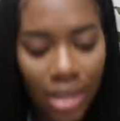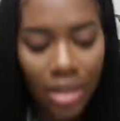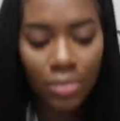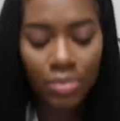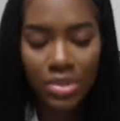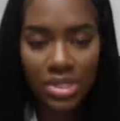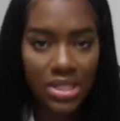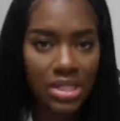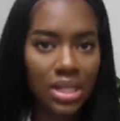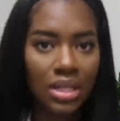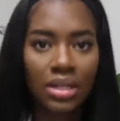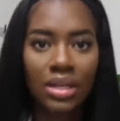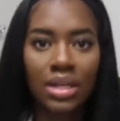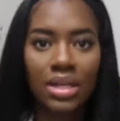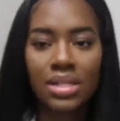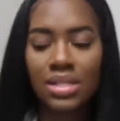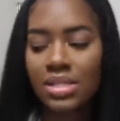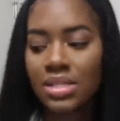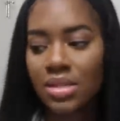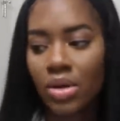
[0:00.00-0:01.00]
like
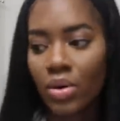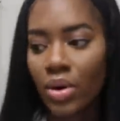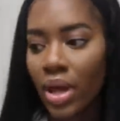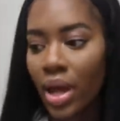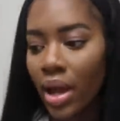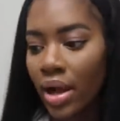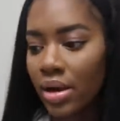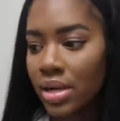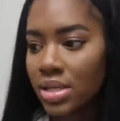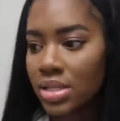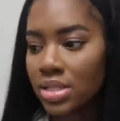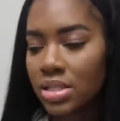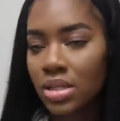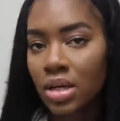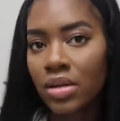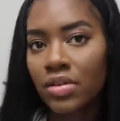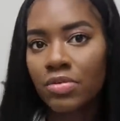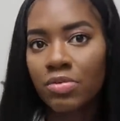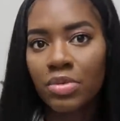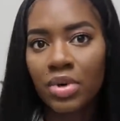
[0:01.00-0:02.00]
Brazilian silk hair and
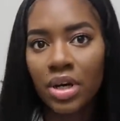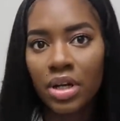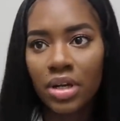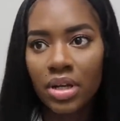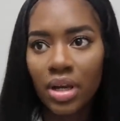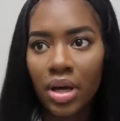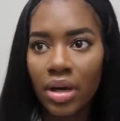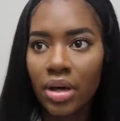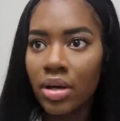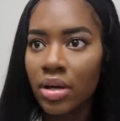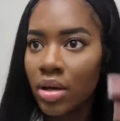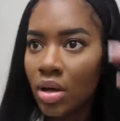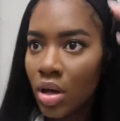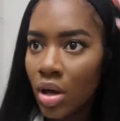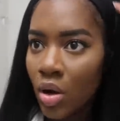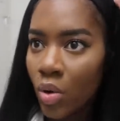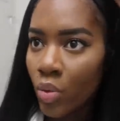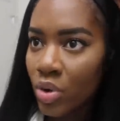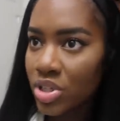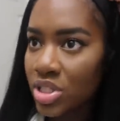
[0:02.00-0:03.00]
stuff, but yeah,
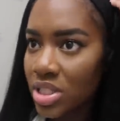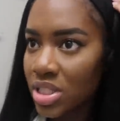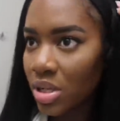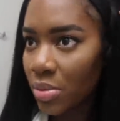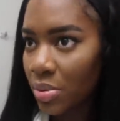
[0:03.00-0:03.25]
which is